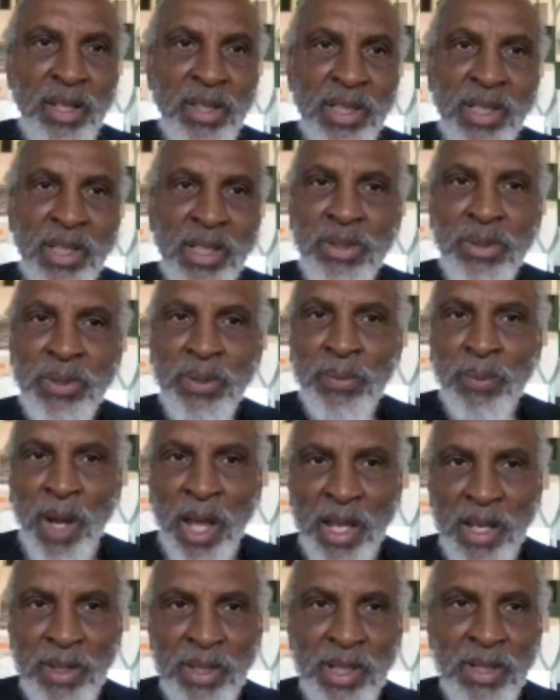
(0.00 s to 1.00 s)
uh, didn't do it
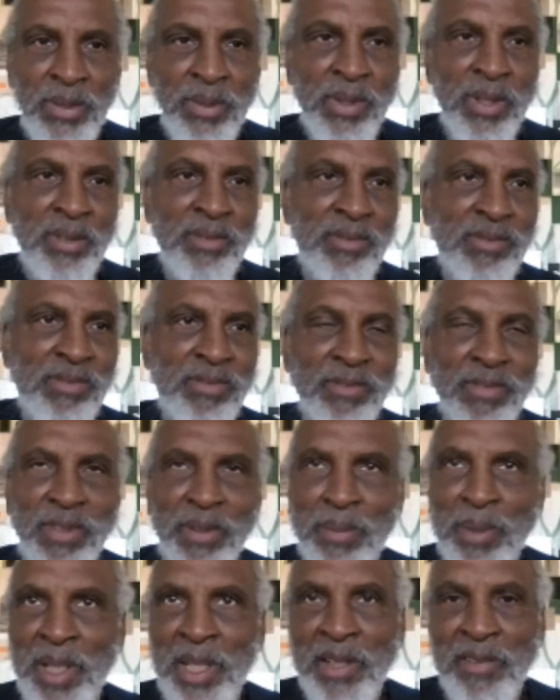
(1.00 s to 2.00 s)
right it didn't do it
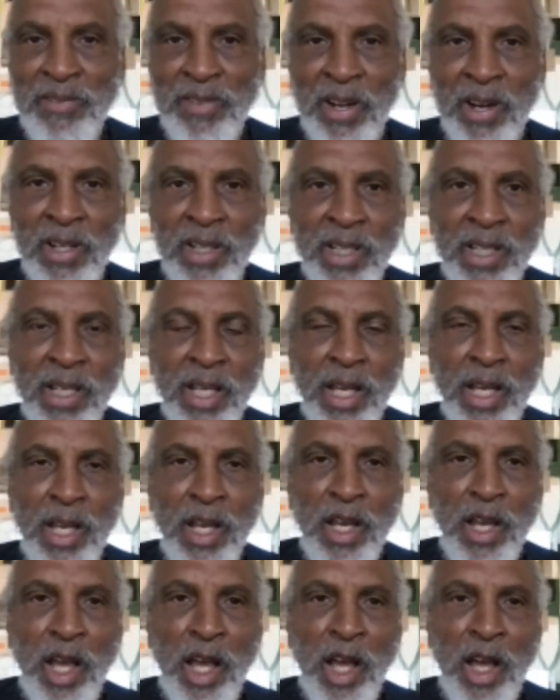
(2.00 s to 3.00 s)
completely fairly,
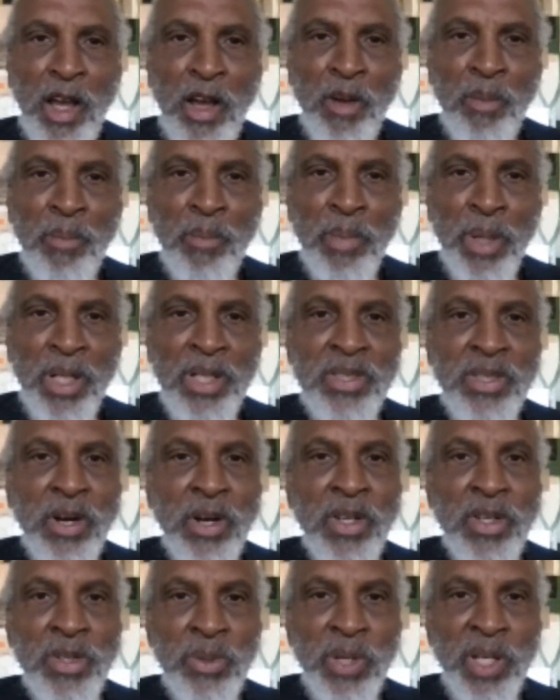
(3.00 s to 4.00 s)
uh, but it
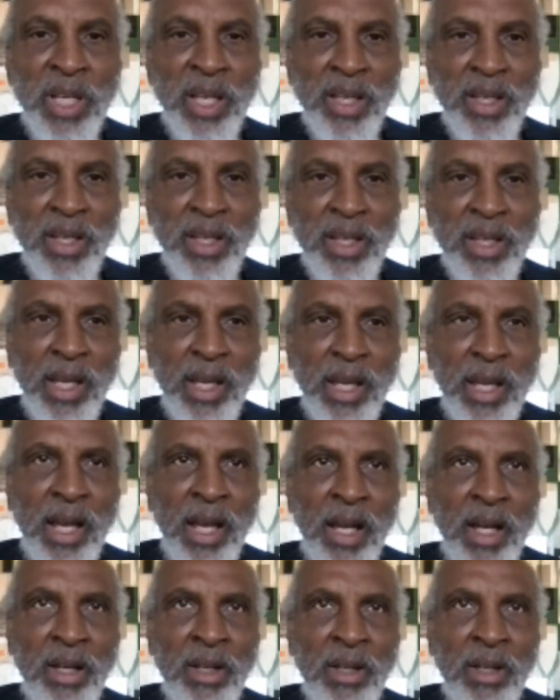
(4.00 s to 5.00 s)
started doing it.
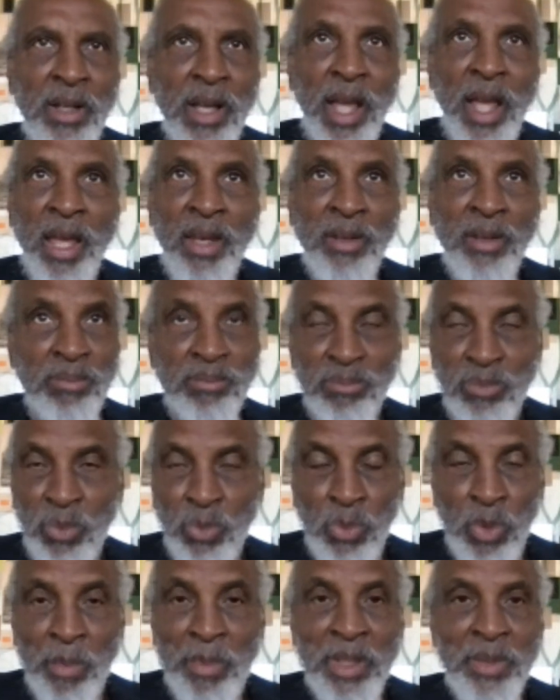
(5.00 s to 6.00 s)
Uh, and
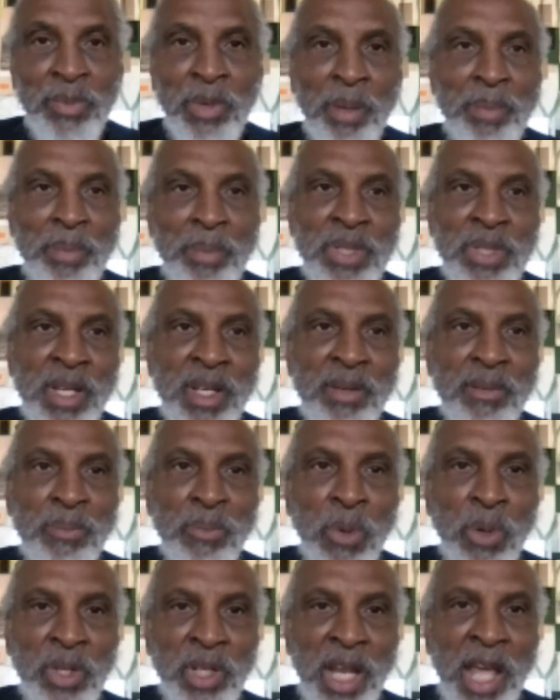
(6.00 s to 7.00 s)
women represent
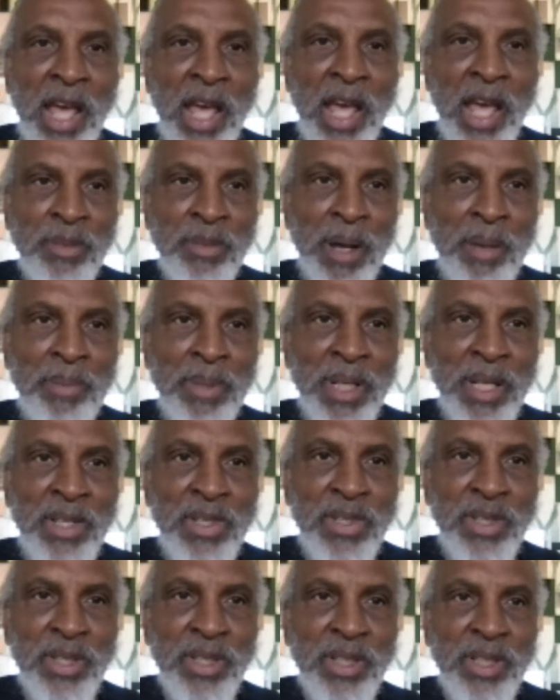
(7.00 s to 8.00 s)
more than half the
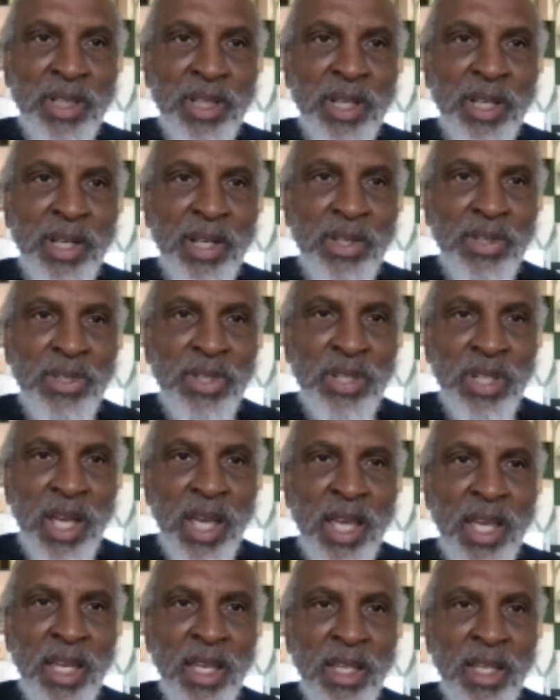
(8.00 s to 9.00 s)
population.
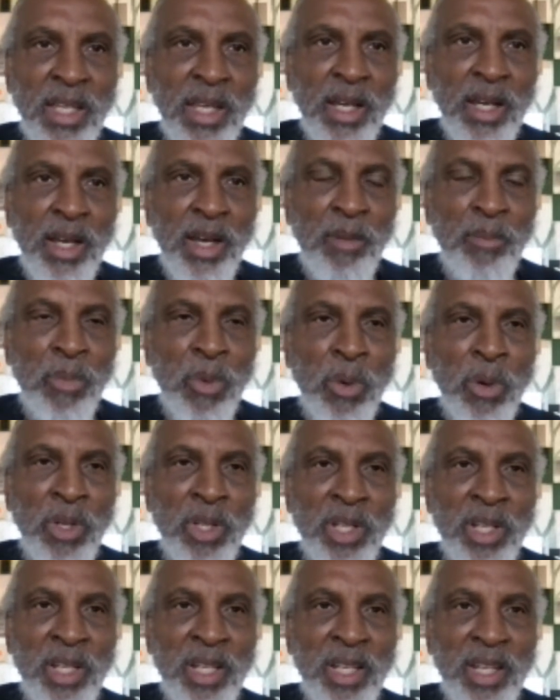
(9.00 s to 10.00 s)
Today, more
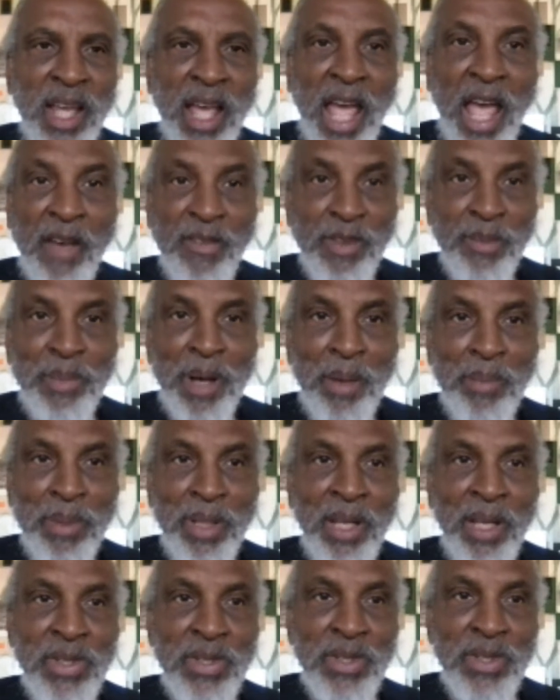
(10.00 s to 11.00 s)
than half the
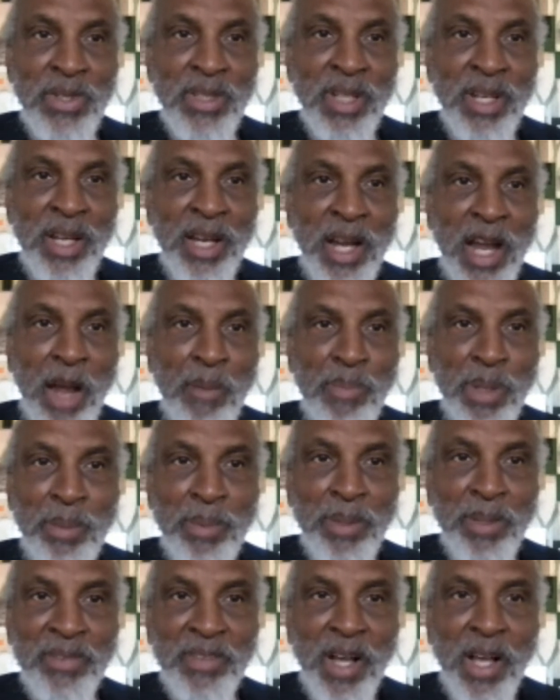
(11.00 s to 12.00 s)
population are
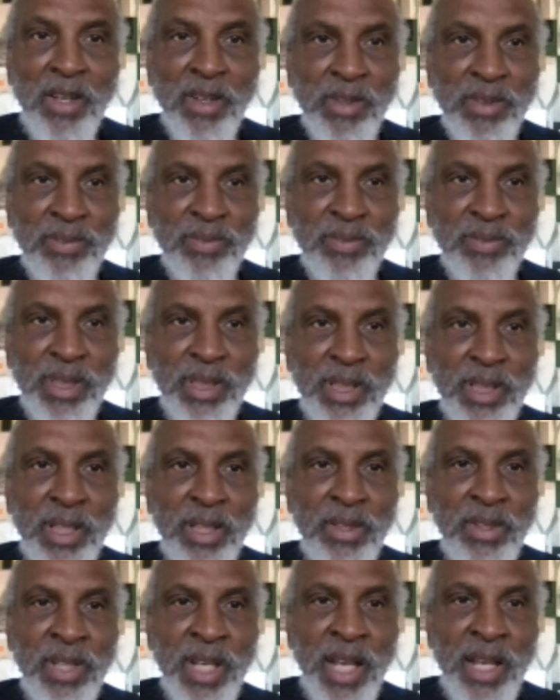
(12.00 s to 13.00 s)
people of color
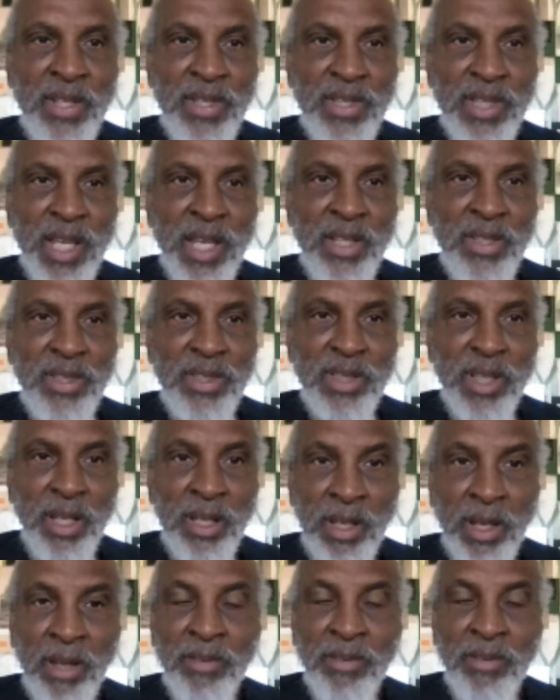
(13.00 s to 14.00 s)
in the United States
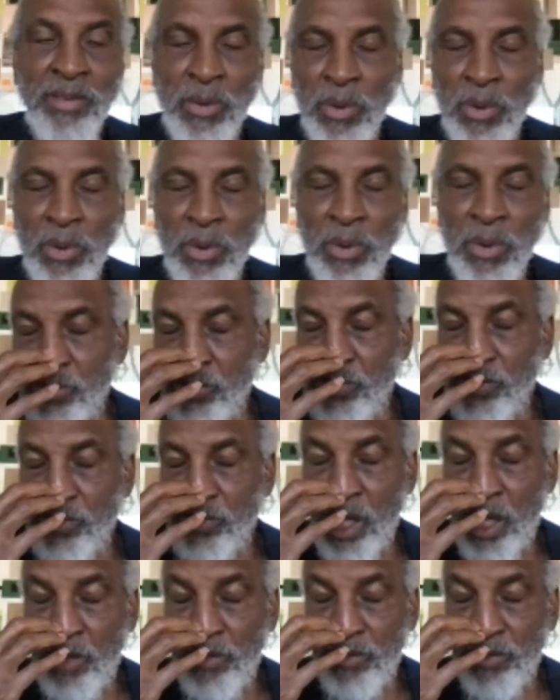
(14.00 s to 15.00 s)
and for
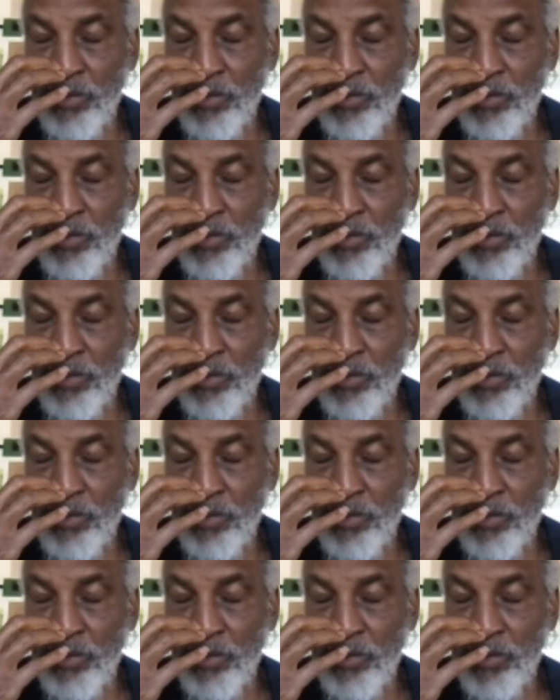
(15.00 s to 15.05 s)
uh,